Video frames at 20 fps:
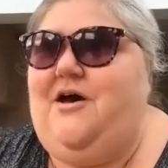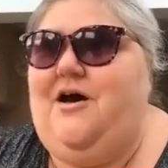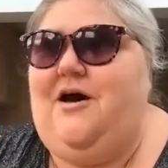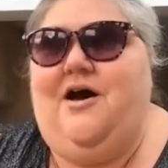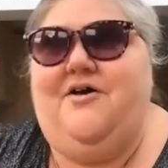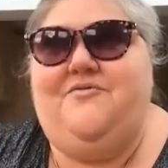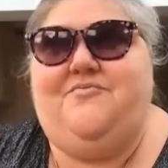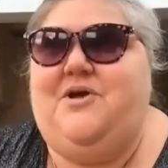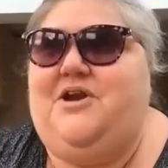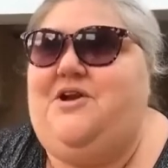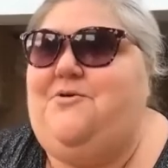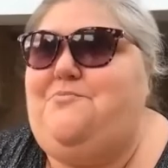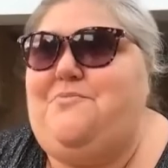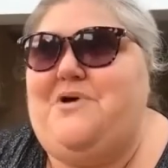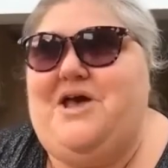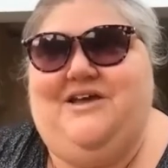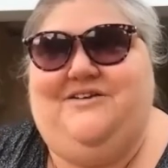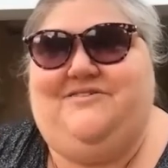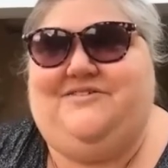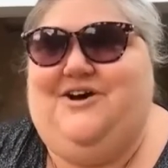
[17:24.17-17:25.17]
I've been
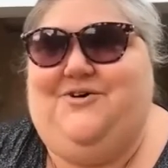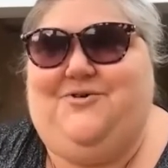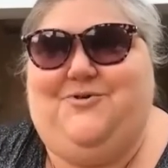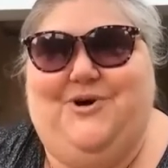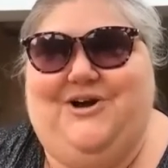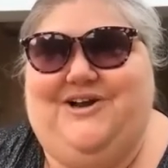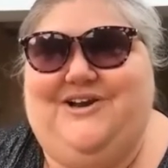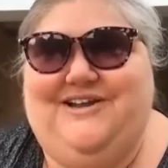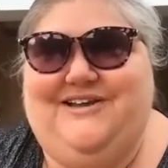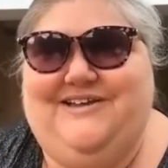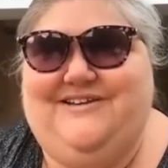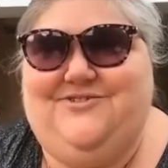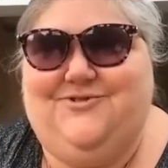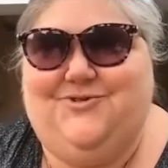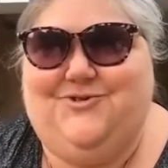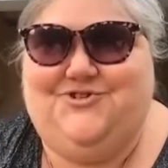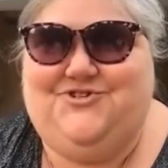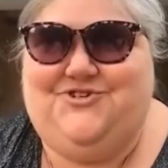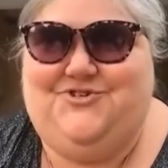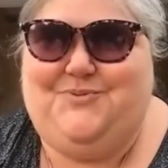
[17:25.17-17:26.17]
amazed how quickly
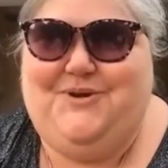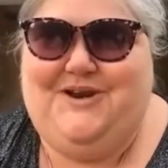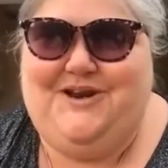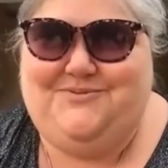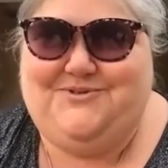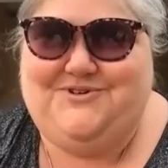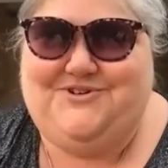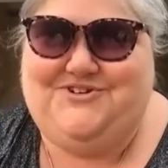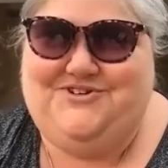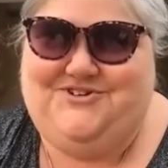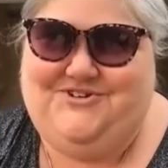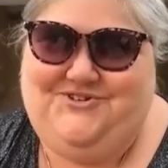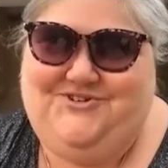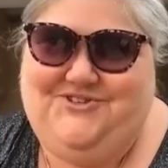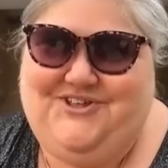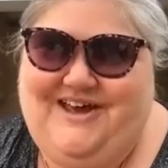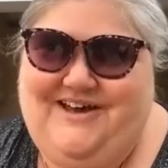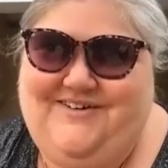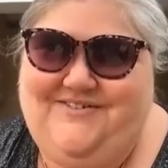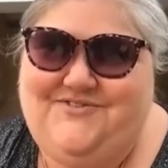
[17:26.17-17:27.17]
Torch has been able to do
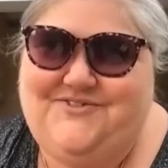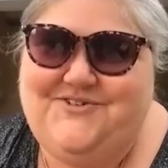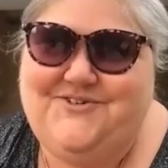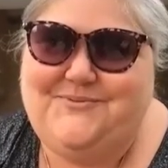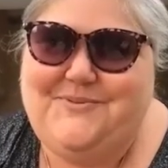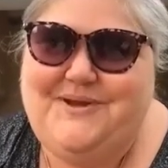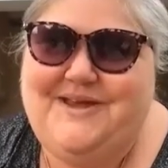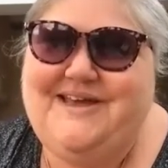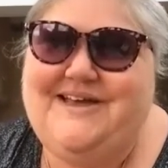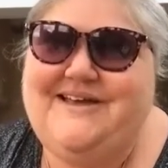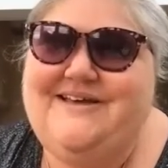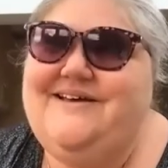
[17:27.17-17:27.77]
that for me.